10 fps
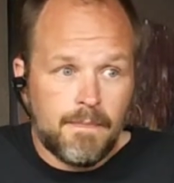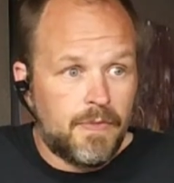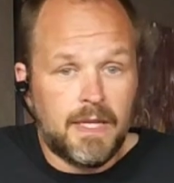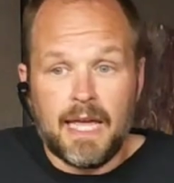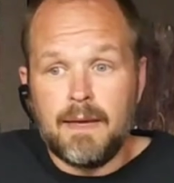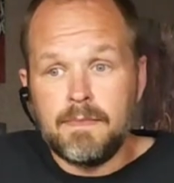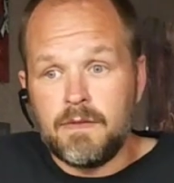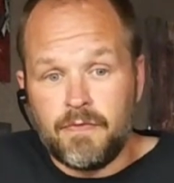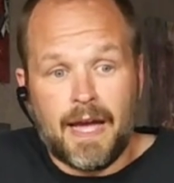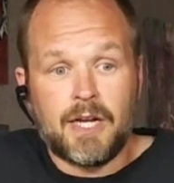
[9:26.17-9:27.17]
The names,
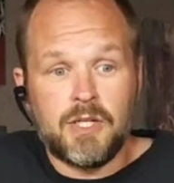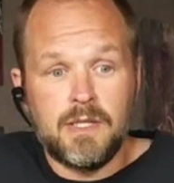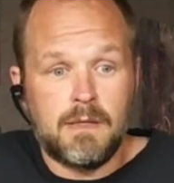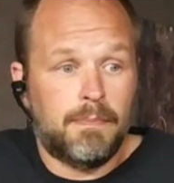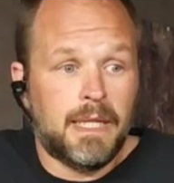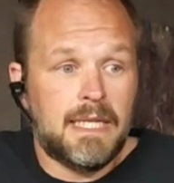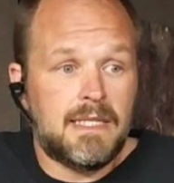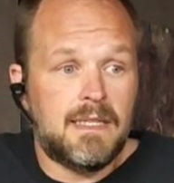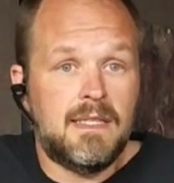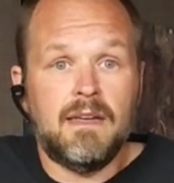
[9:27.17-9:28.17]
the factions, the
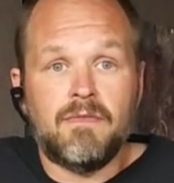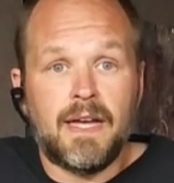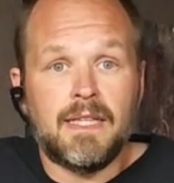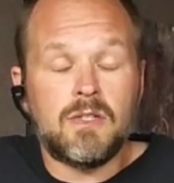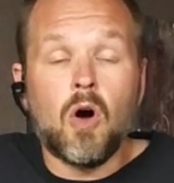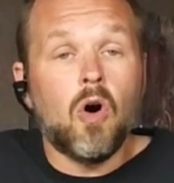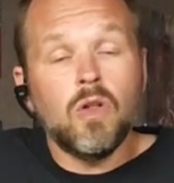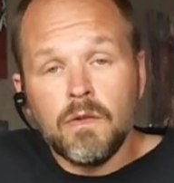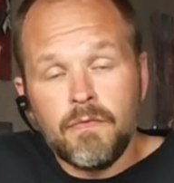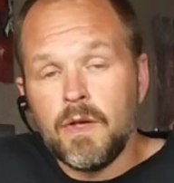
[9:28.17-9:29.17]
places, the events,
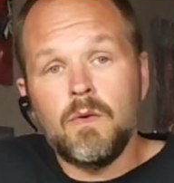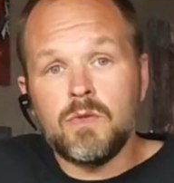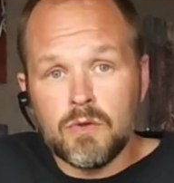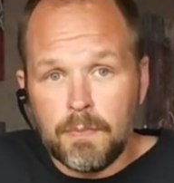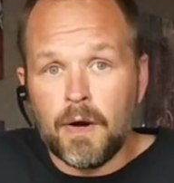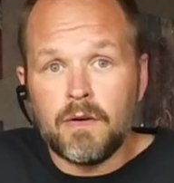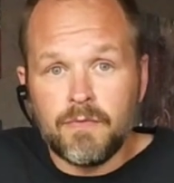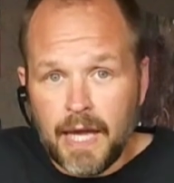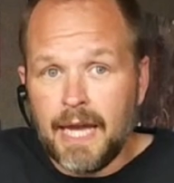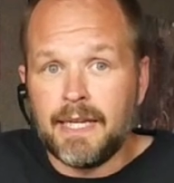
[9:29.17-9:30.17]
all of those are part
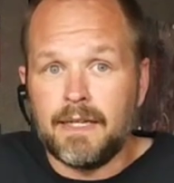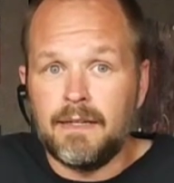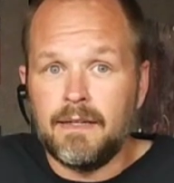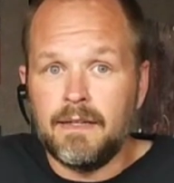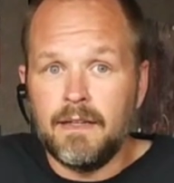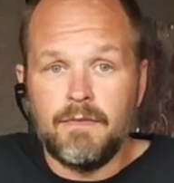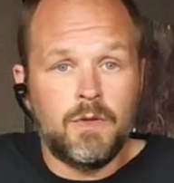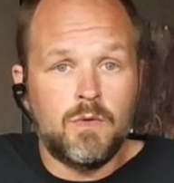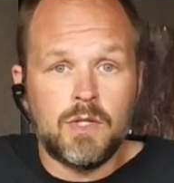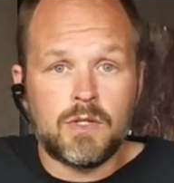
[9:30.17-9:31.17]
of canon. If
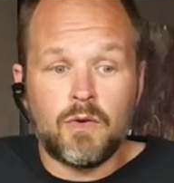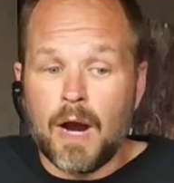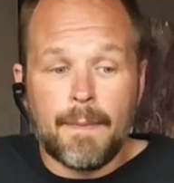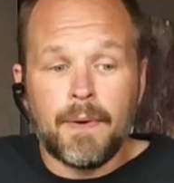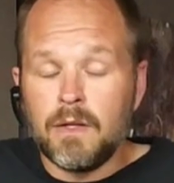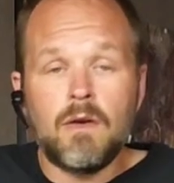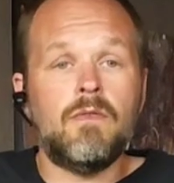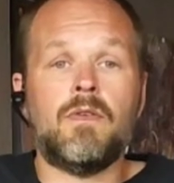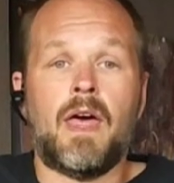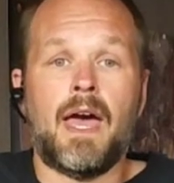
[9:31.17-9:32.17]
you just crap all
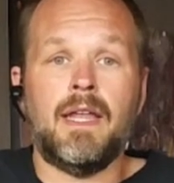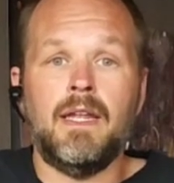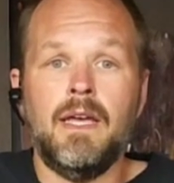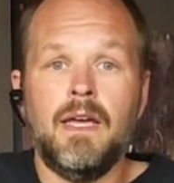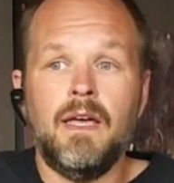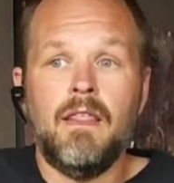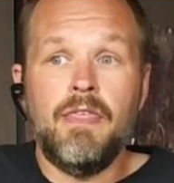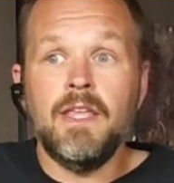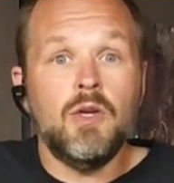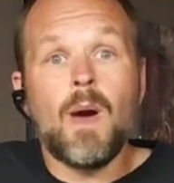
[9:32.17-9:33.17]
over that,
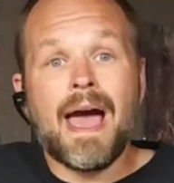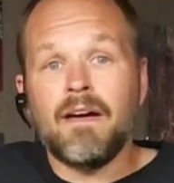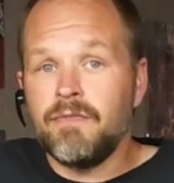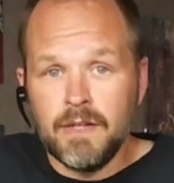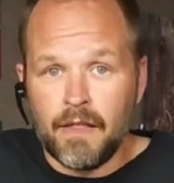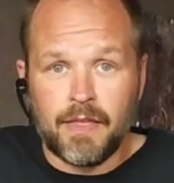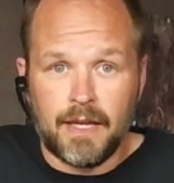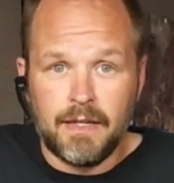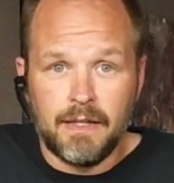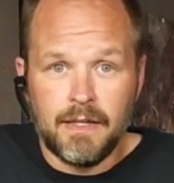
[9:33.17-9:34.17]
then you have
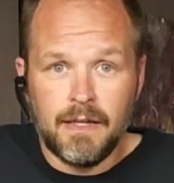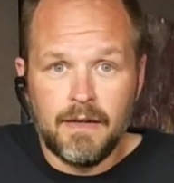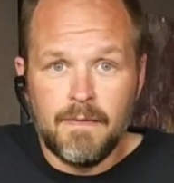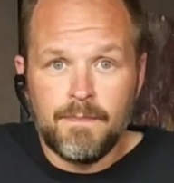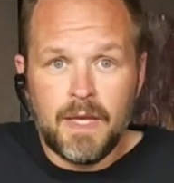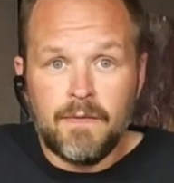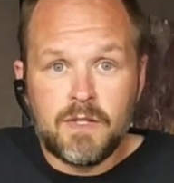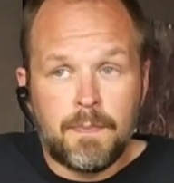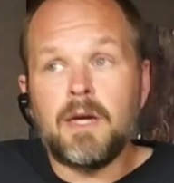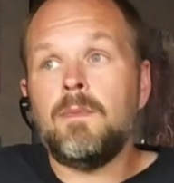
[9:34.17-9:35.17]
nothing. If
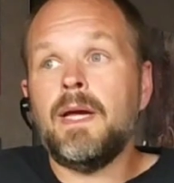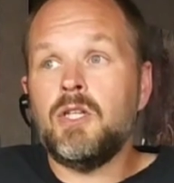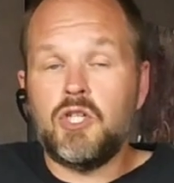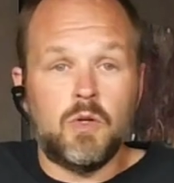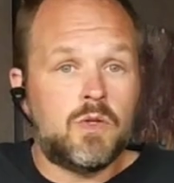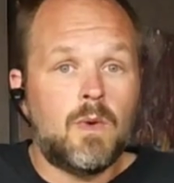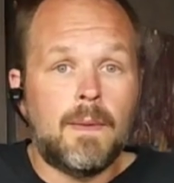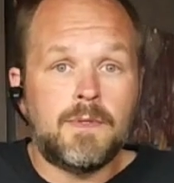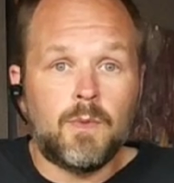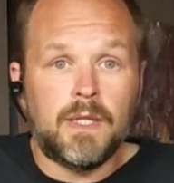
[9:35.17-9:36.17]
Spider-Man shoots
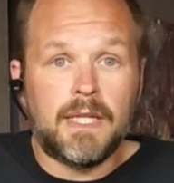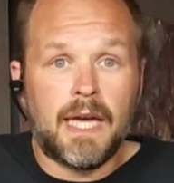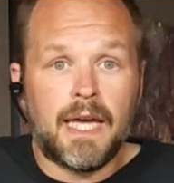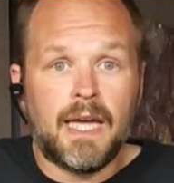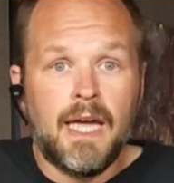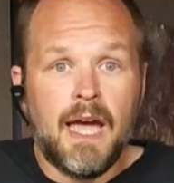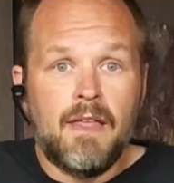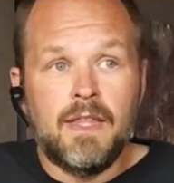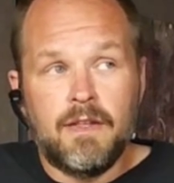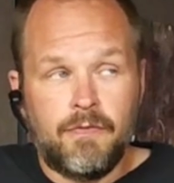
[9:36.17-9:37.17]
webs one day,
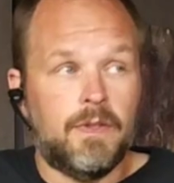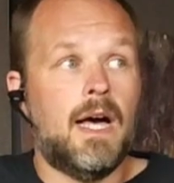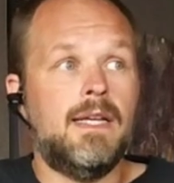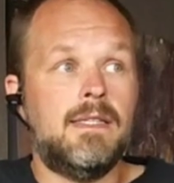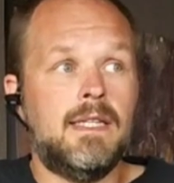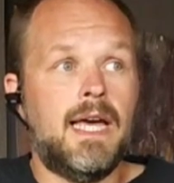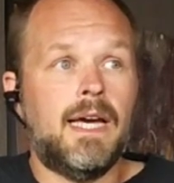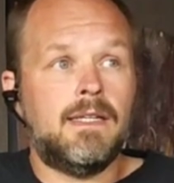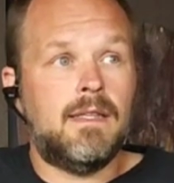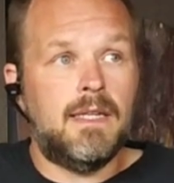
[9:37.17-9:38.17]
and then he flies the
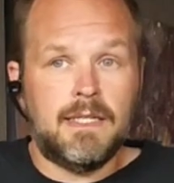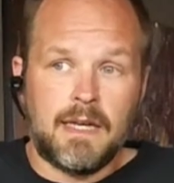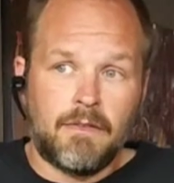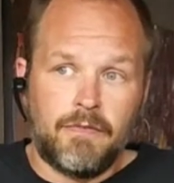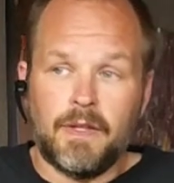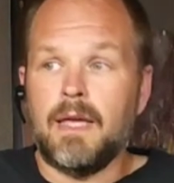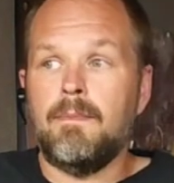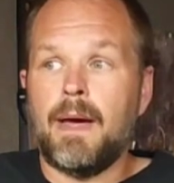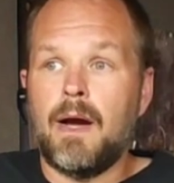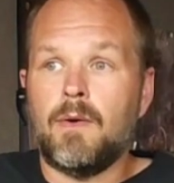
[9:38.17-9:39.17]
next, and then he's got
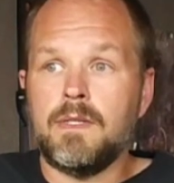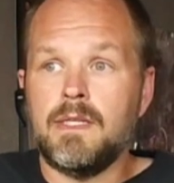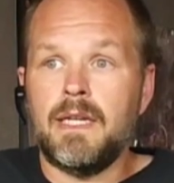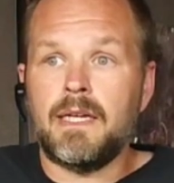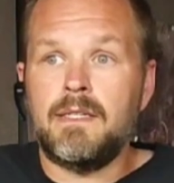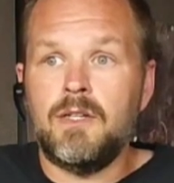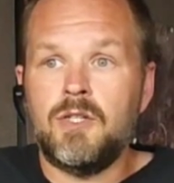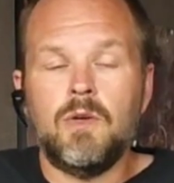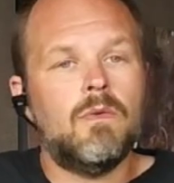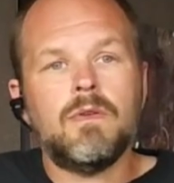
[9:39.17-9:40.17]
flame powers in the next
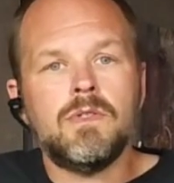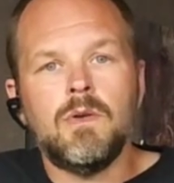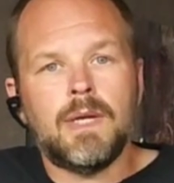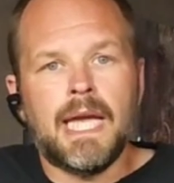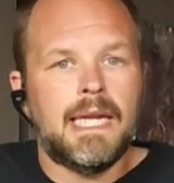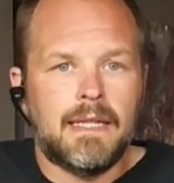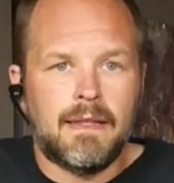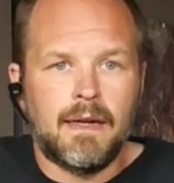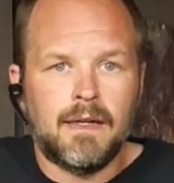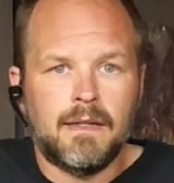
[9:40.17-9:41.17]
issue, there's no canon
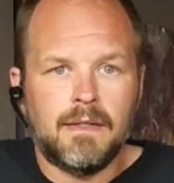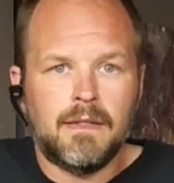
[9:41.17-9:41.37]
there.